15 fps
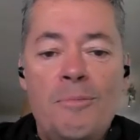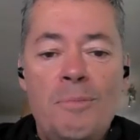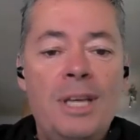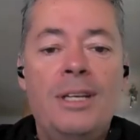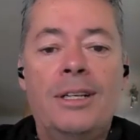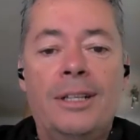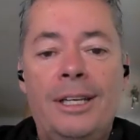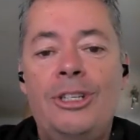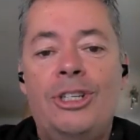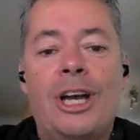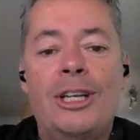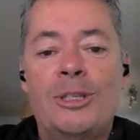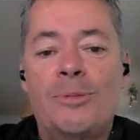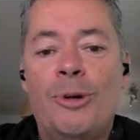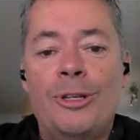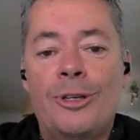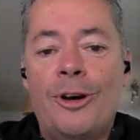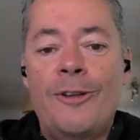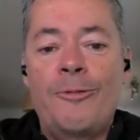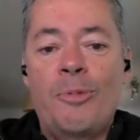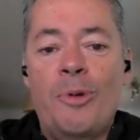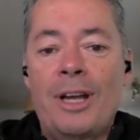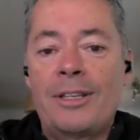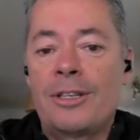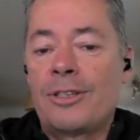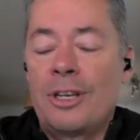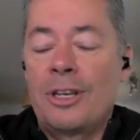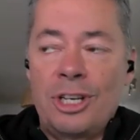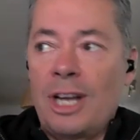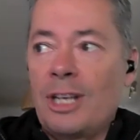immediately changed my dive practice.
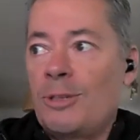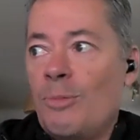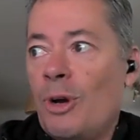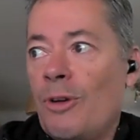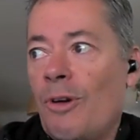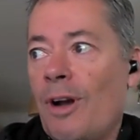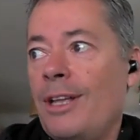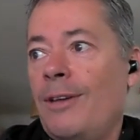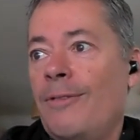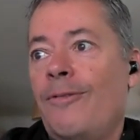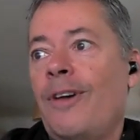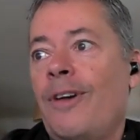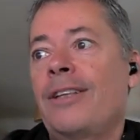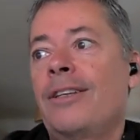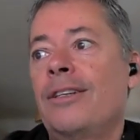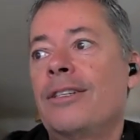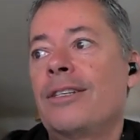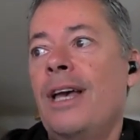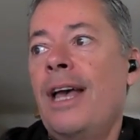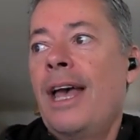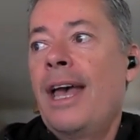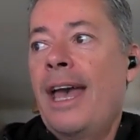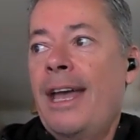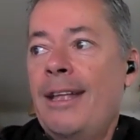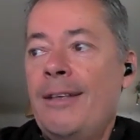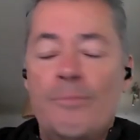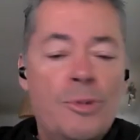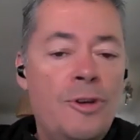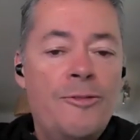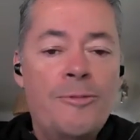I changed my gradient factors and
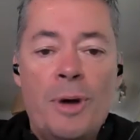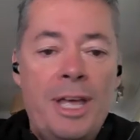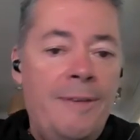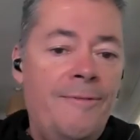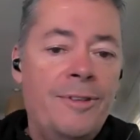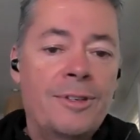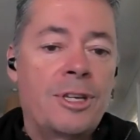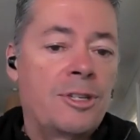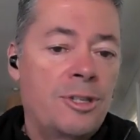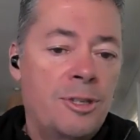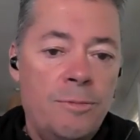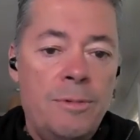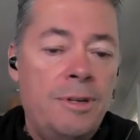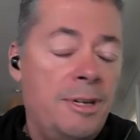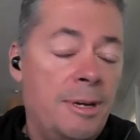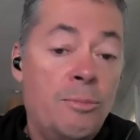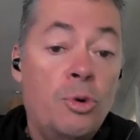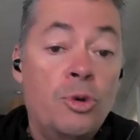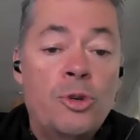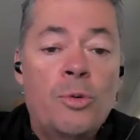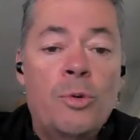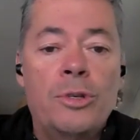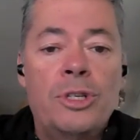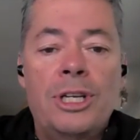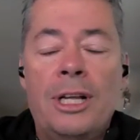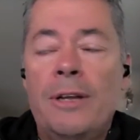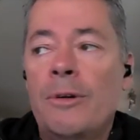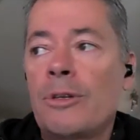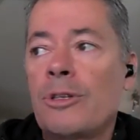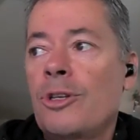moved my emphasis to, you know, more towards
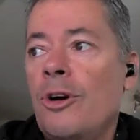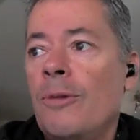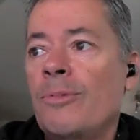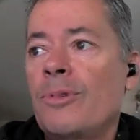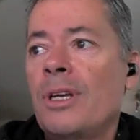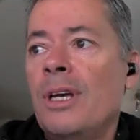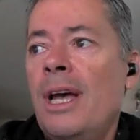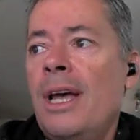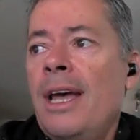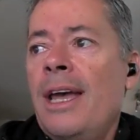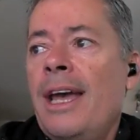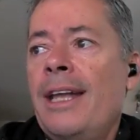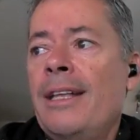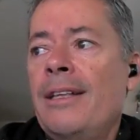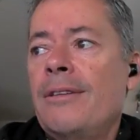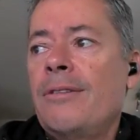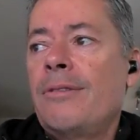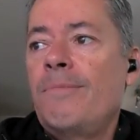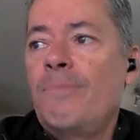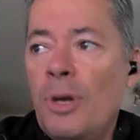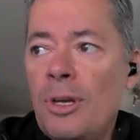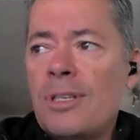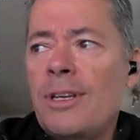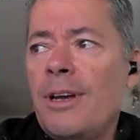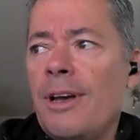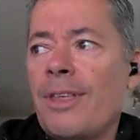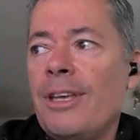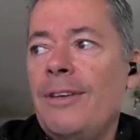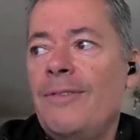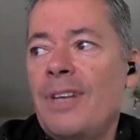shallower stops. And personally, I
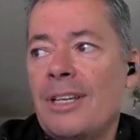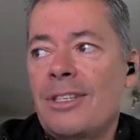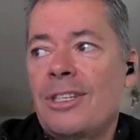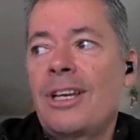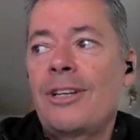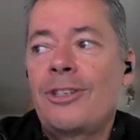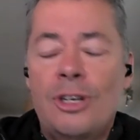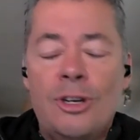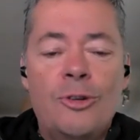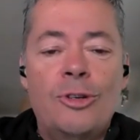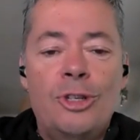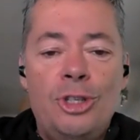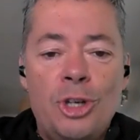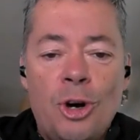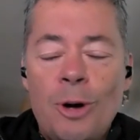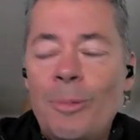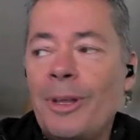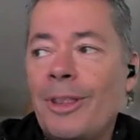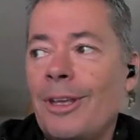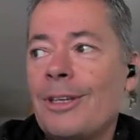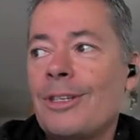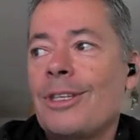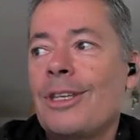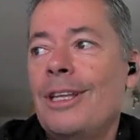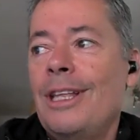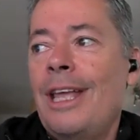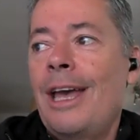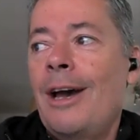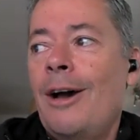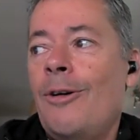think you've done such a good job at this that
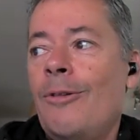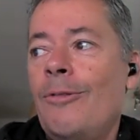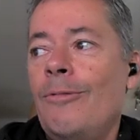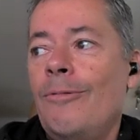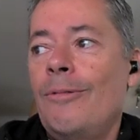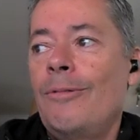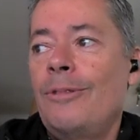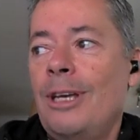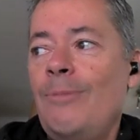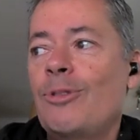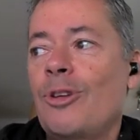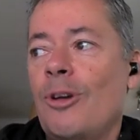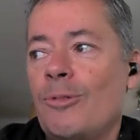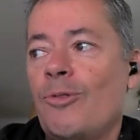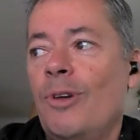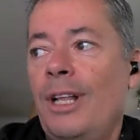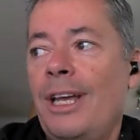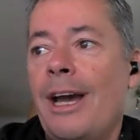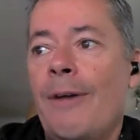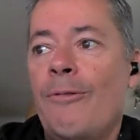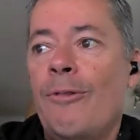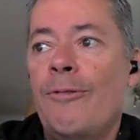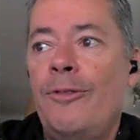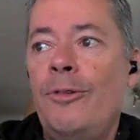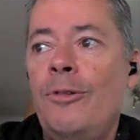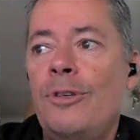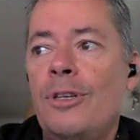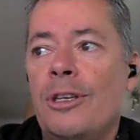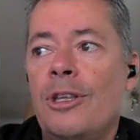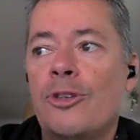now deep stops really are
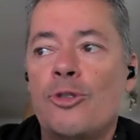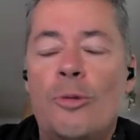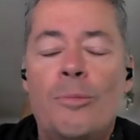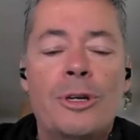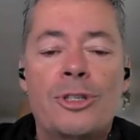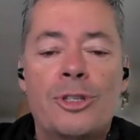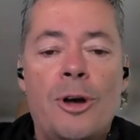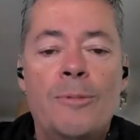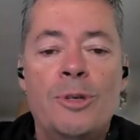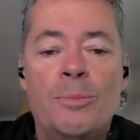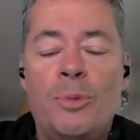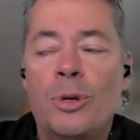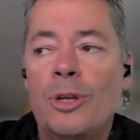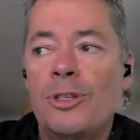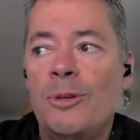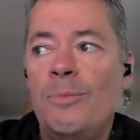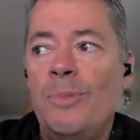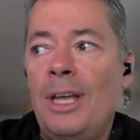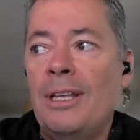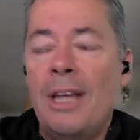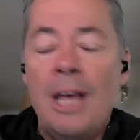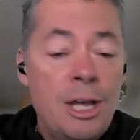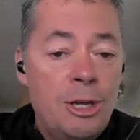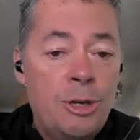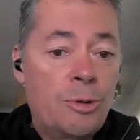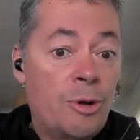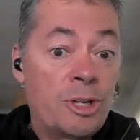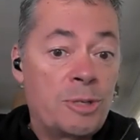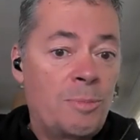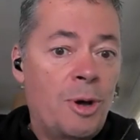refuted and it's almost time to put it to bed. You and
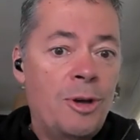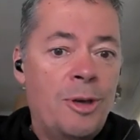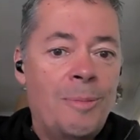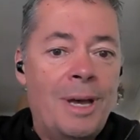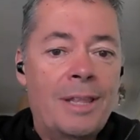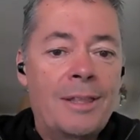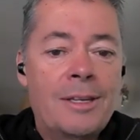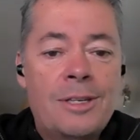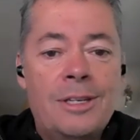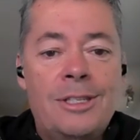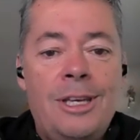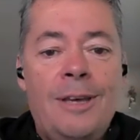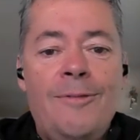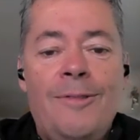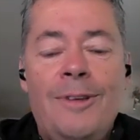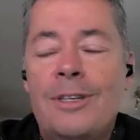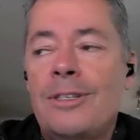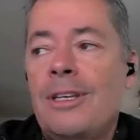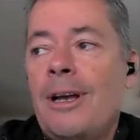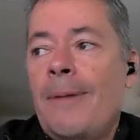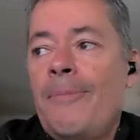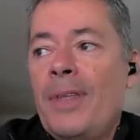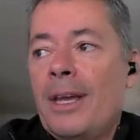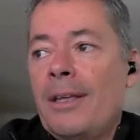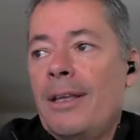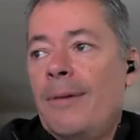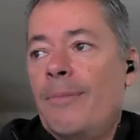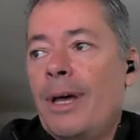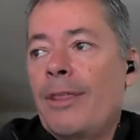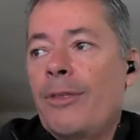I spoke about this at TechFest a
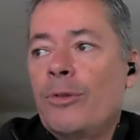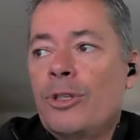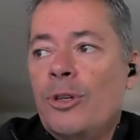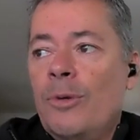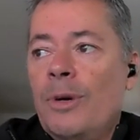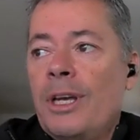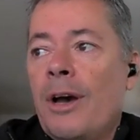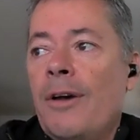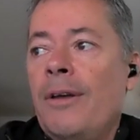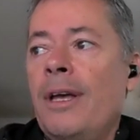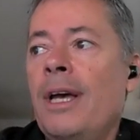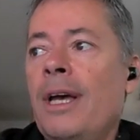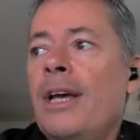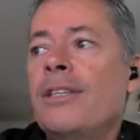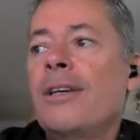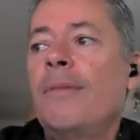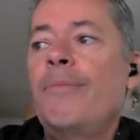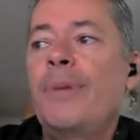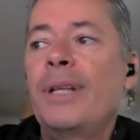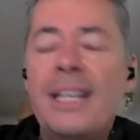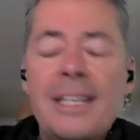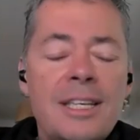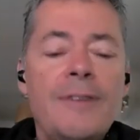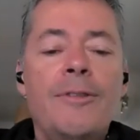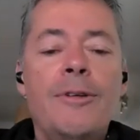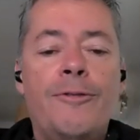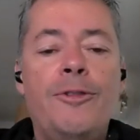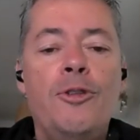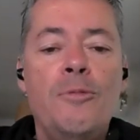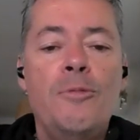month or two ago. So, but let's give it a
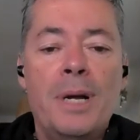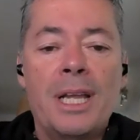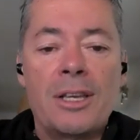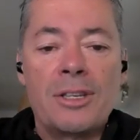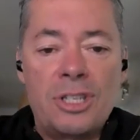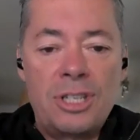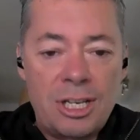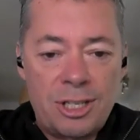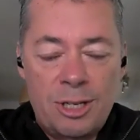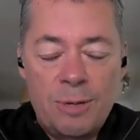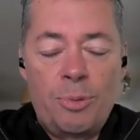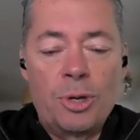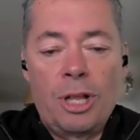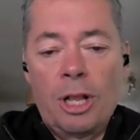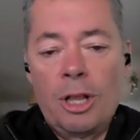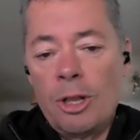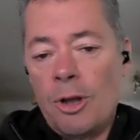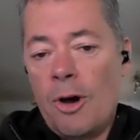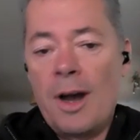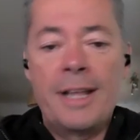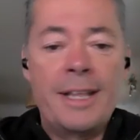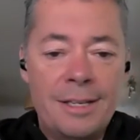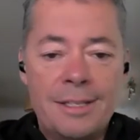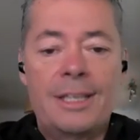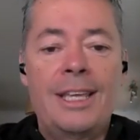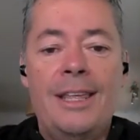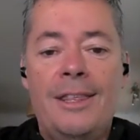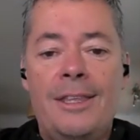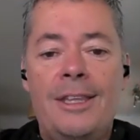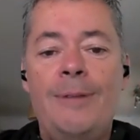few minutes just to put a line
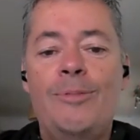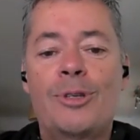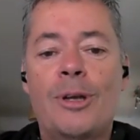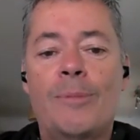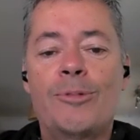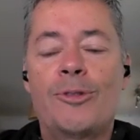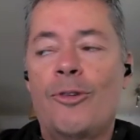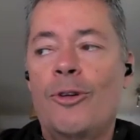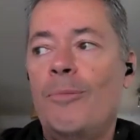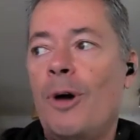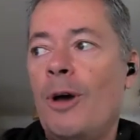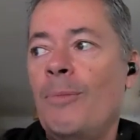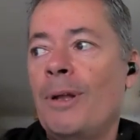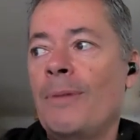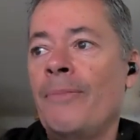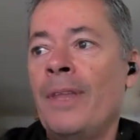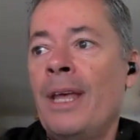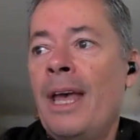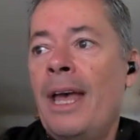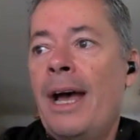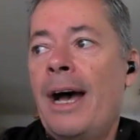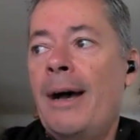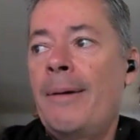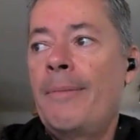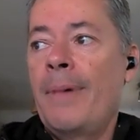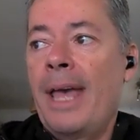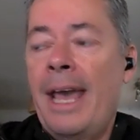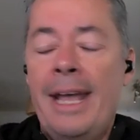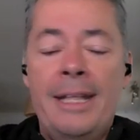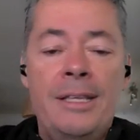underneath deep stops for a moment
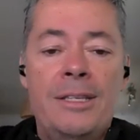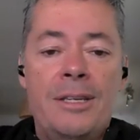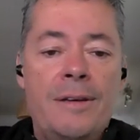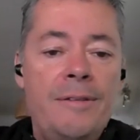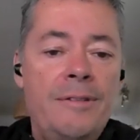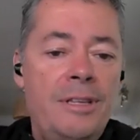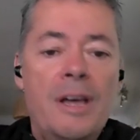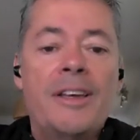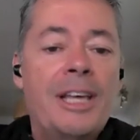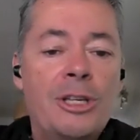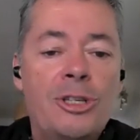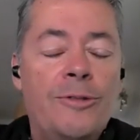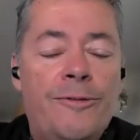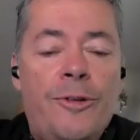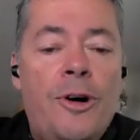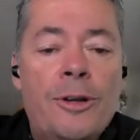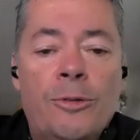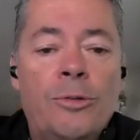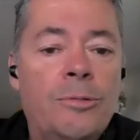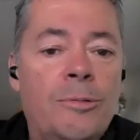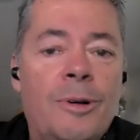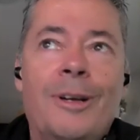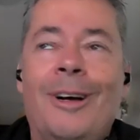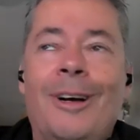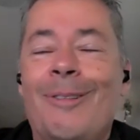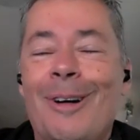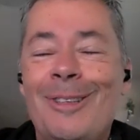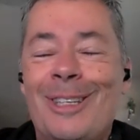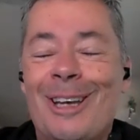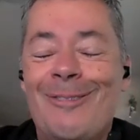and you know, get your final, well, I
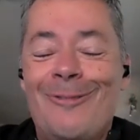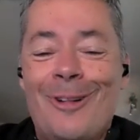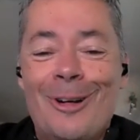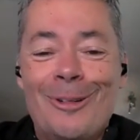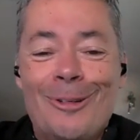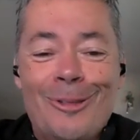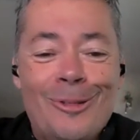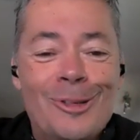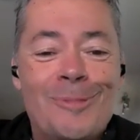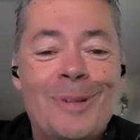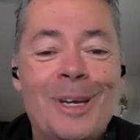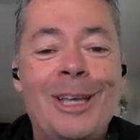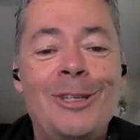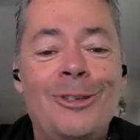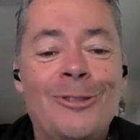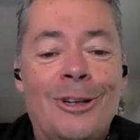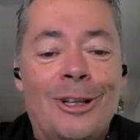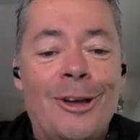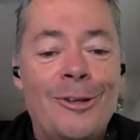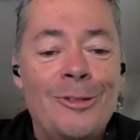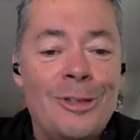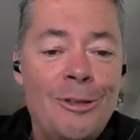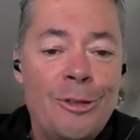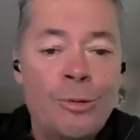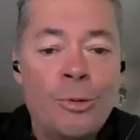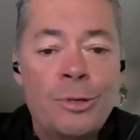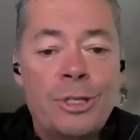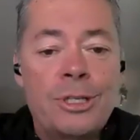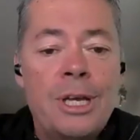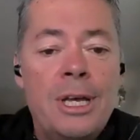won't say final thoughts, but get your closing
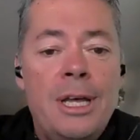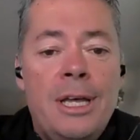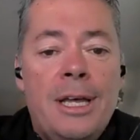thoughts